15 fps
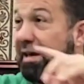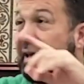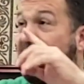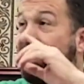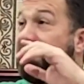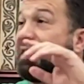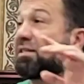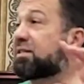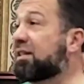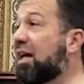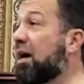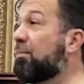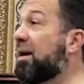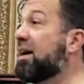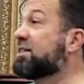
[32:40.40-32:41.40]
In
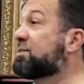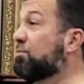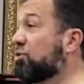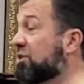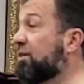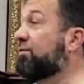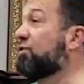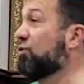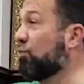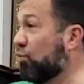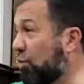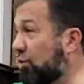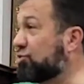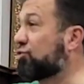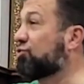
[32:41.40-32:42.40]
Islam, if you
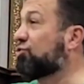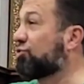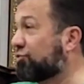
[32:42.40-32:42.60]
want